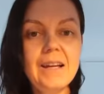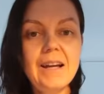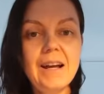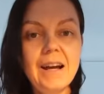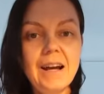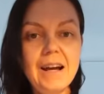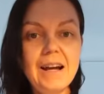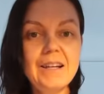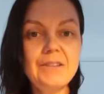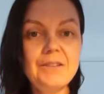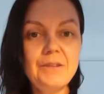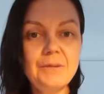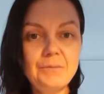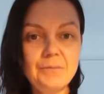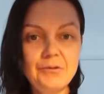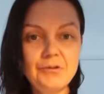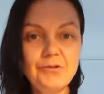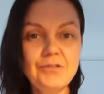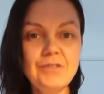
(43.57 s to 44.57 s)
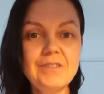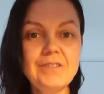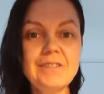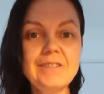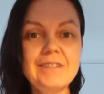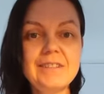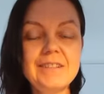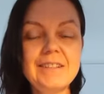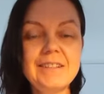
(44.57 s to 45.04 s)
high
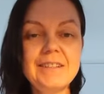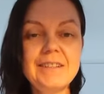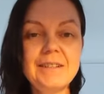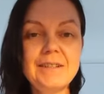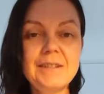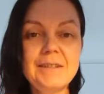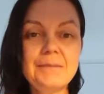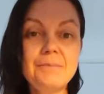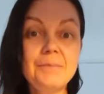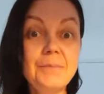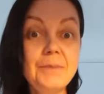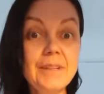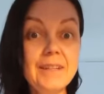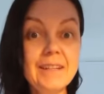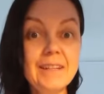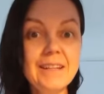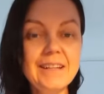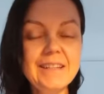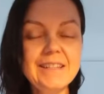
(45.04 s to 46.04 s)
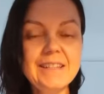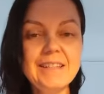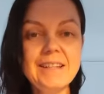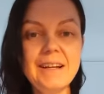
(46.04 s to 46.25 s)
dimension uh, beings.